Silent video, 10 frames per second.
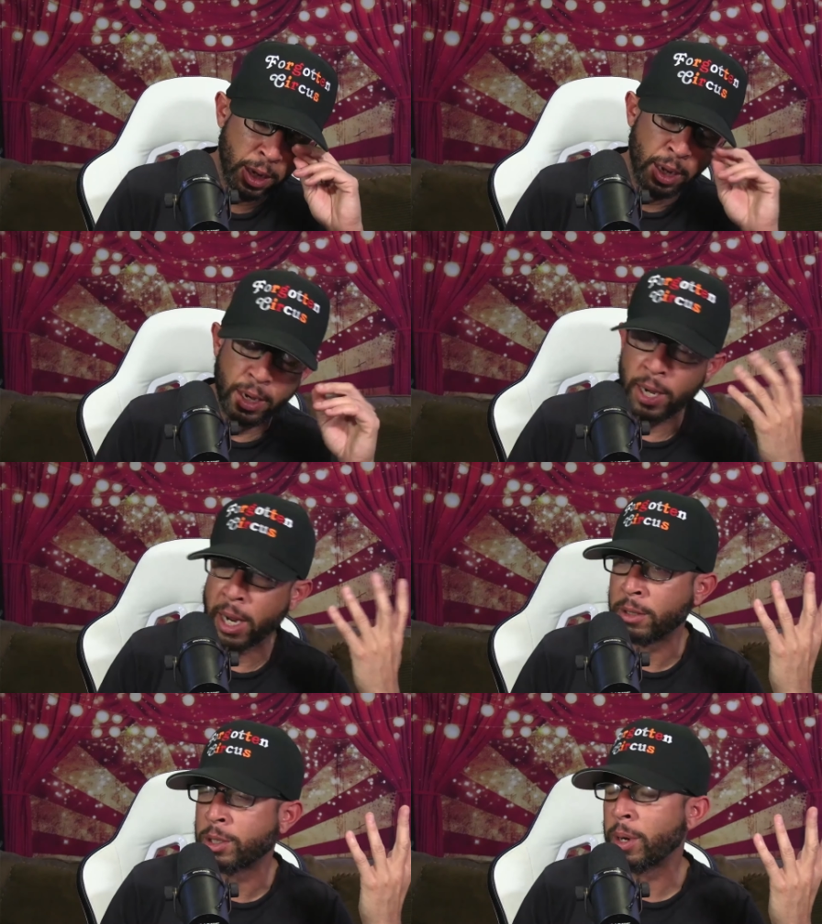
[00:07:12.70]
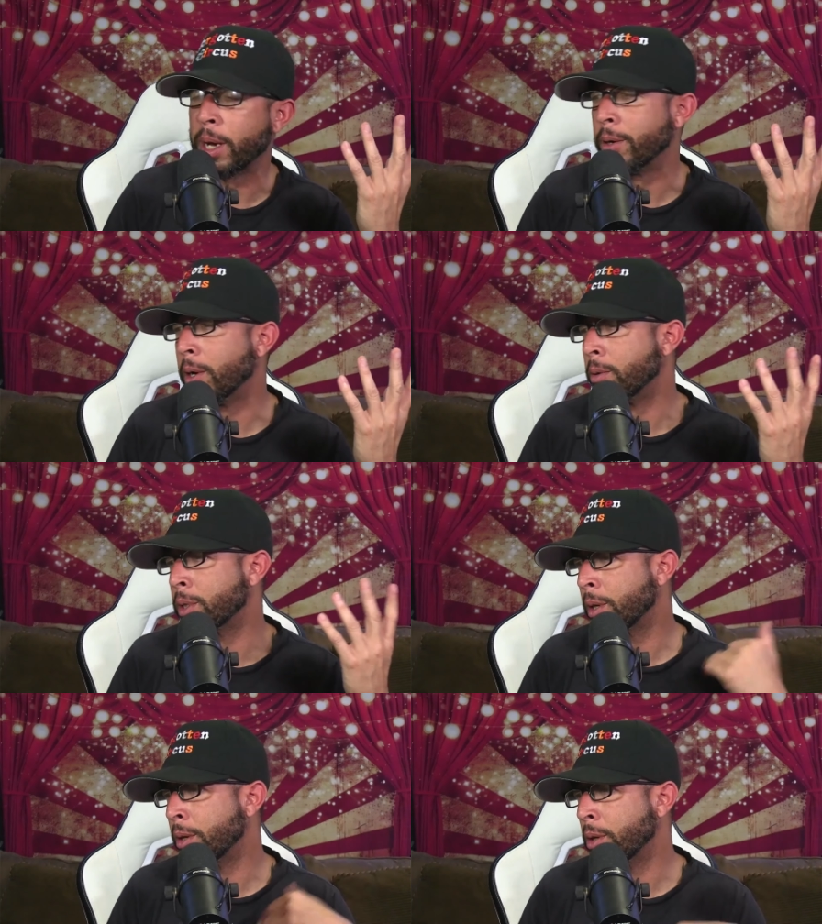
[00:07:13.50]
Now, so I don't know what you're
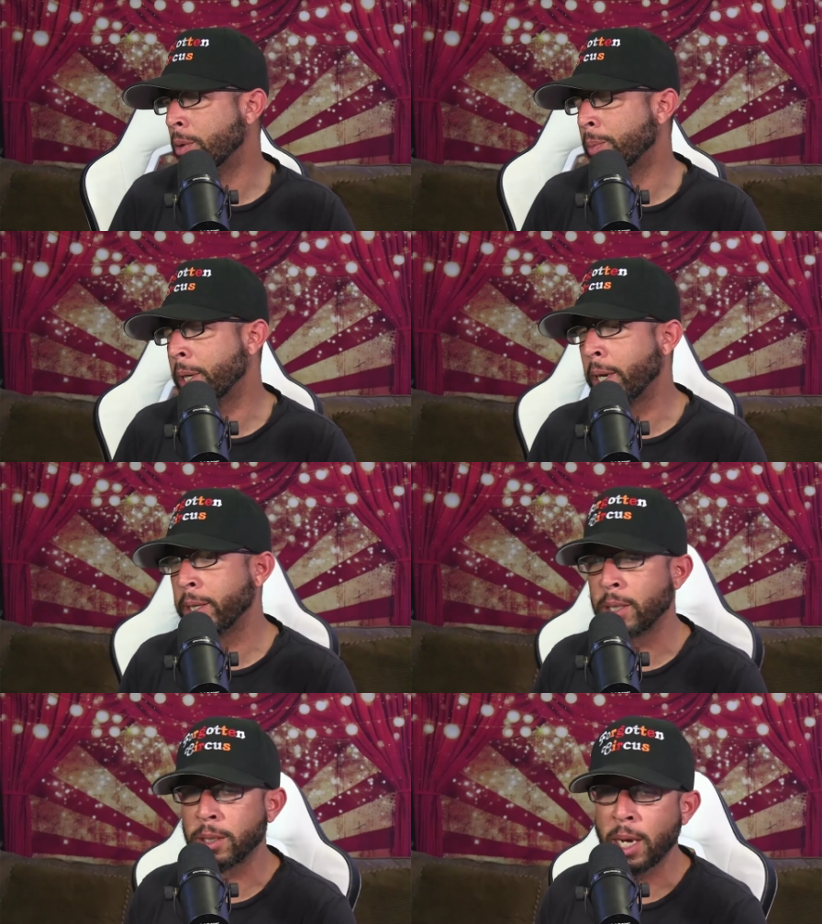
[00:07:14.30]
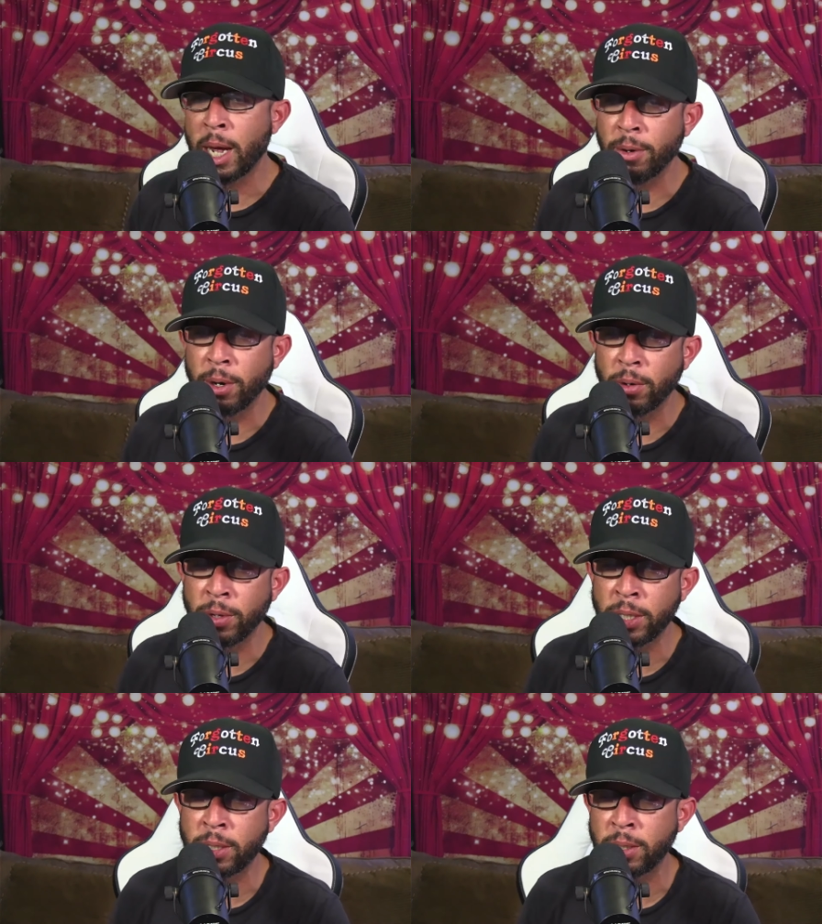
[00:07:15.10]
gonna do with Midnight Sun. I don't know.
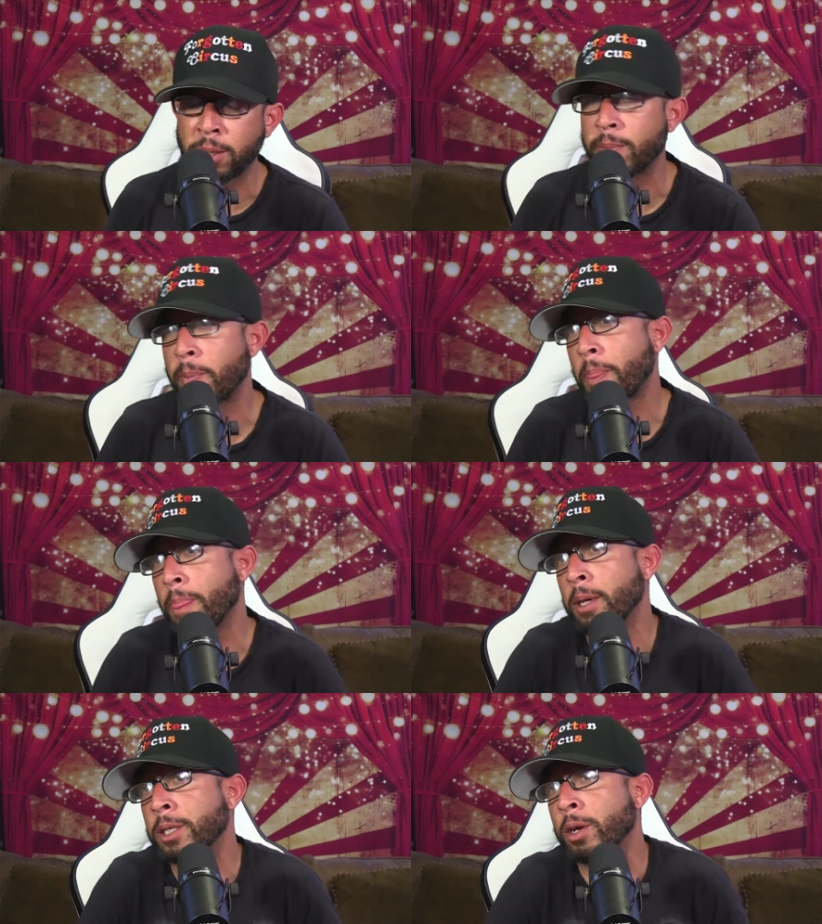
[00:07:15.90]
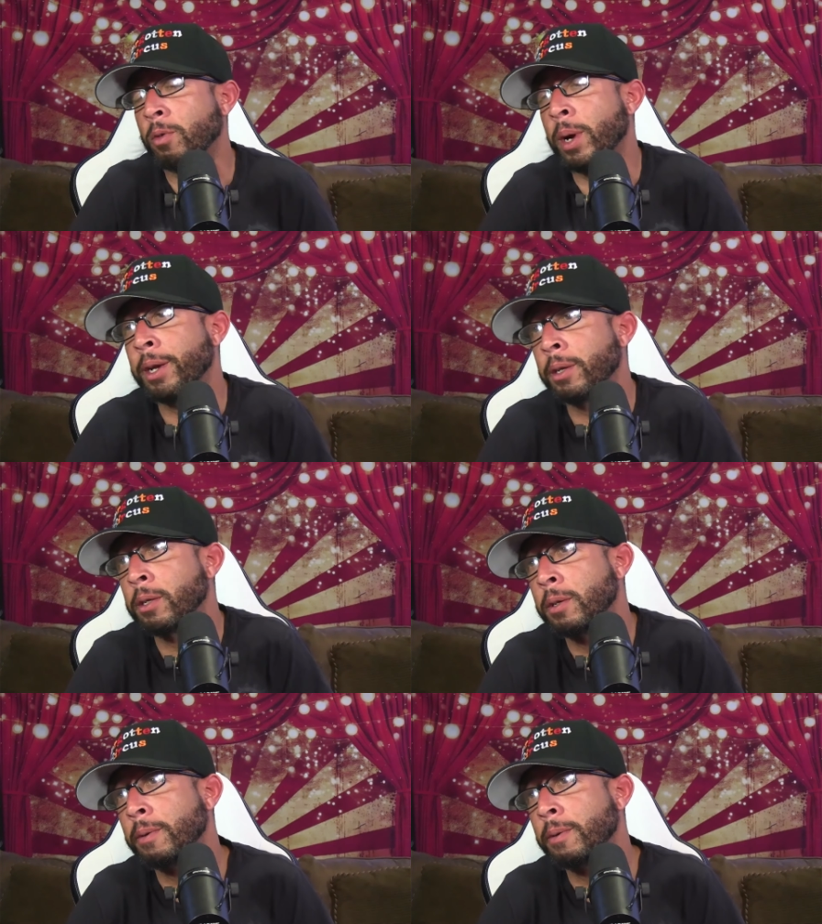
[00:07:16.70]
This is this is horrendous.